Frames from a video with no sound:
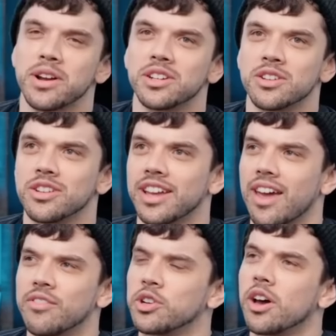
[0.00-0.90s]
it to like
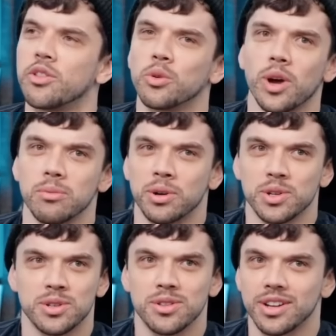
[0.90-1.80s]
every other white
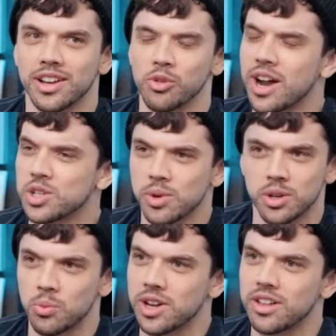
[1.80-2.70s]
person that I
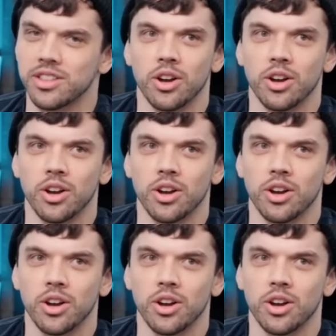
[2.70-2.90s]
graduated with,